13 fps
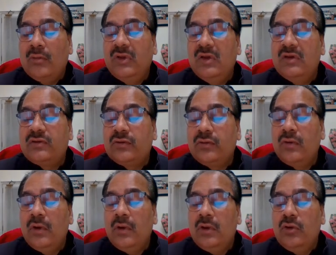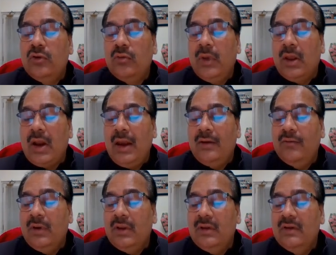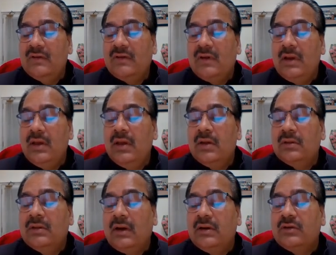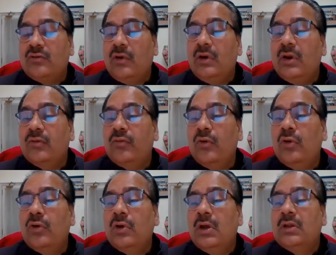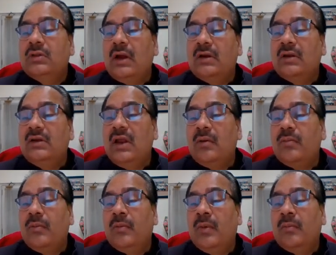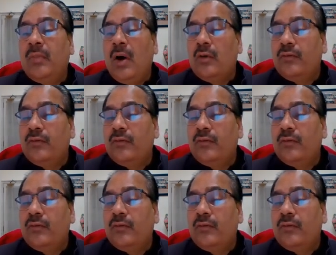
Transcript: these two, you may write very easily, that is 24, that is del power